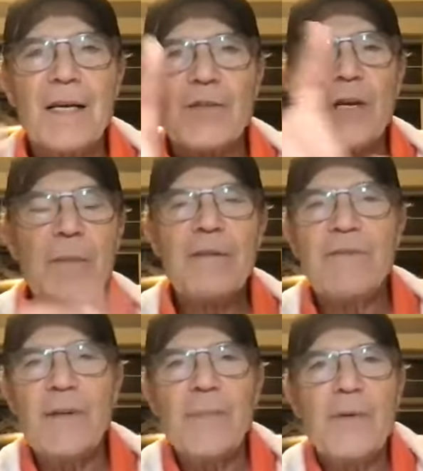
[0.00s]
Gentlemen,
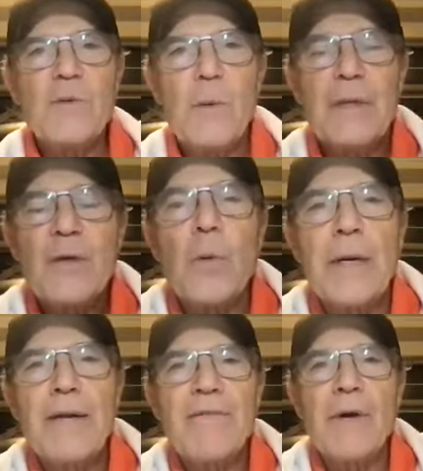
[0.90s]
Philippians one
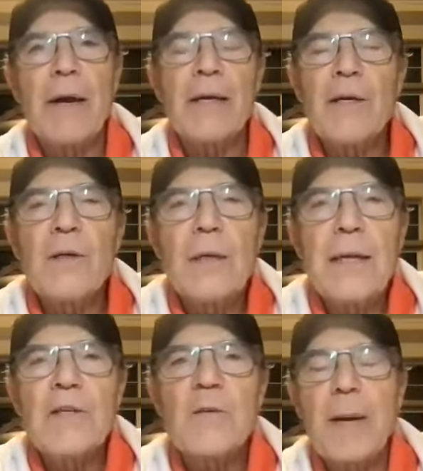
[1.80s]
twenty, for I eagerly
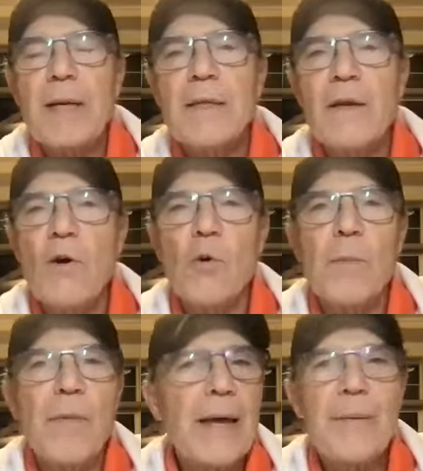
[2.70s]
expect and hope
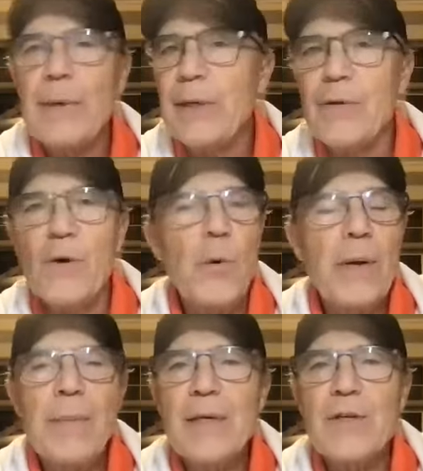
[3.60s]
that I will in no way
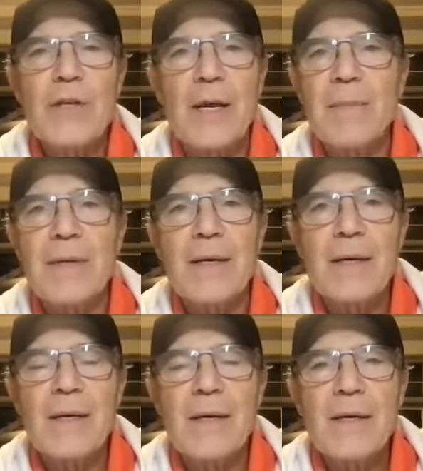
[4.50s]
be ashamed,
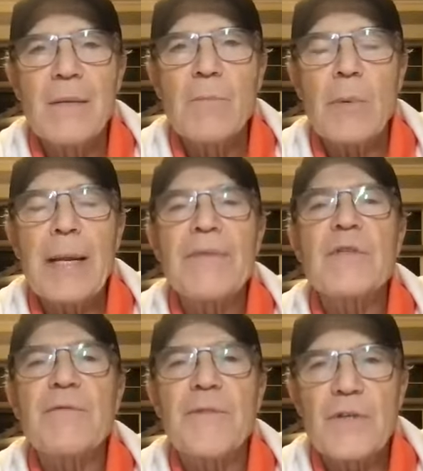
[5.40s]
but will have
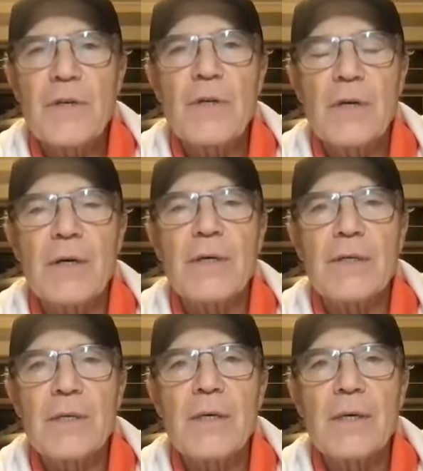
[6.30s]
sufficient
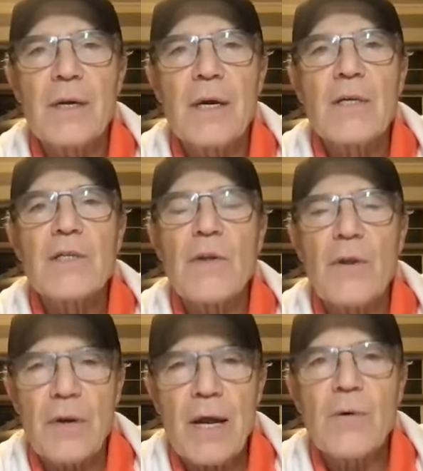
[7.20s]
courage, so
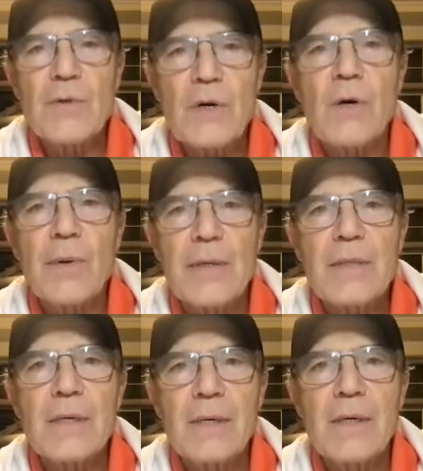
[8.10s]
now as
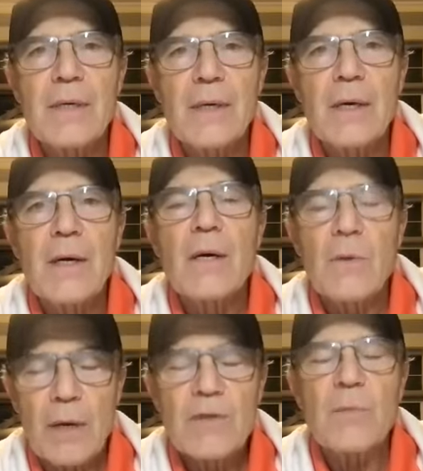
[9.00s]
always,
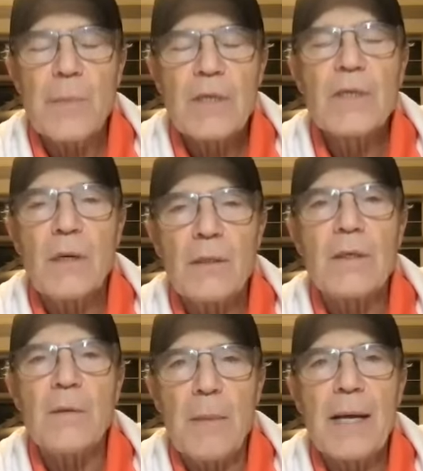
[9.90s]
Christ will be
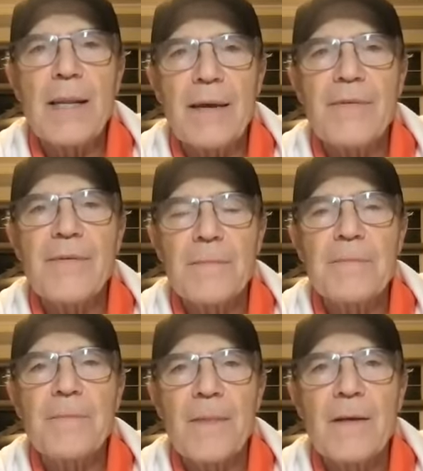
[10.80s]
exalted in my life,
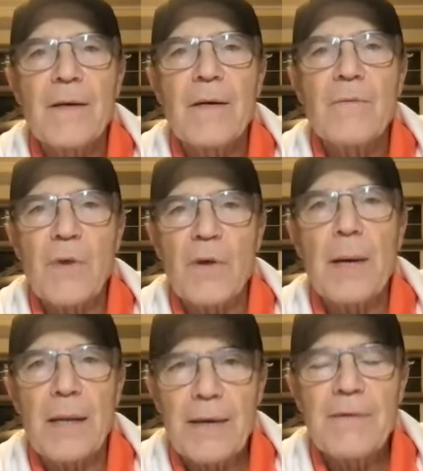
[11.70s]
whether
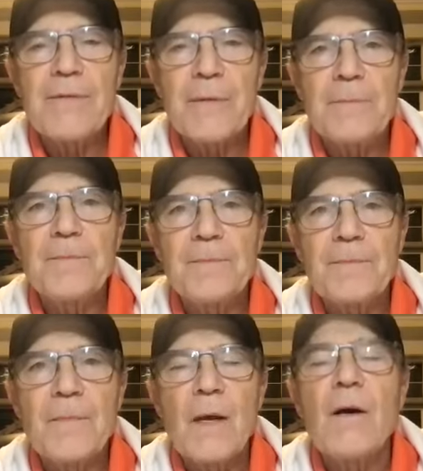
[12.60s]
by life
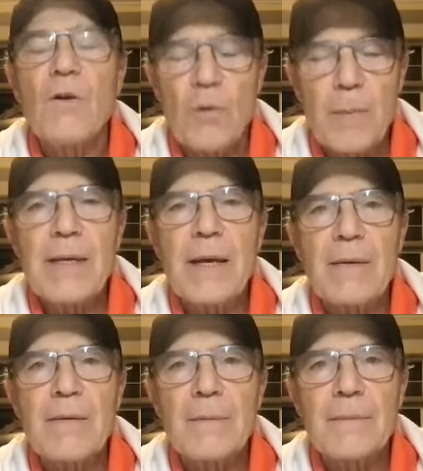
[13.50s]
or by
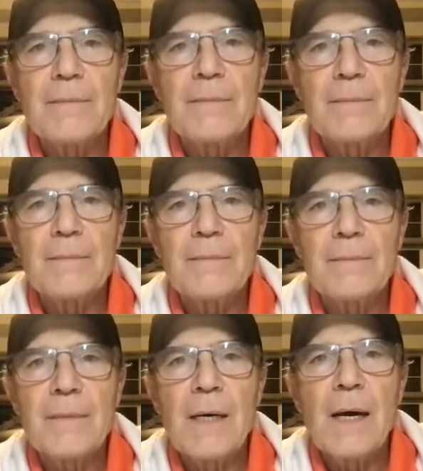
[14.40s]
death.
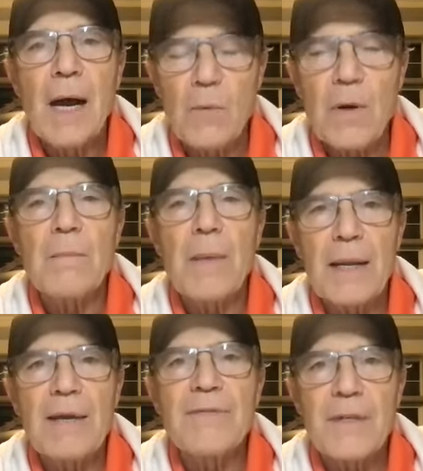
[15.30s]
I want my
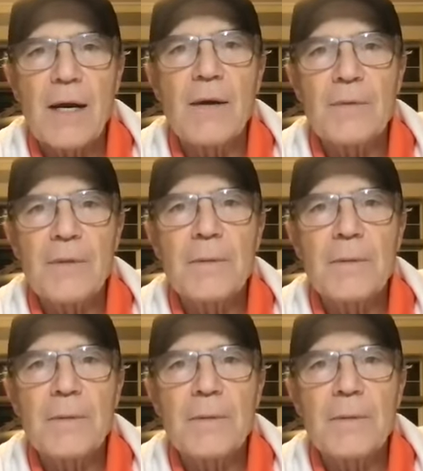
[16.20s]
life to count.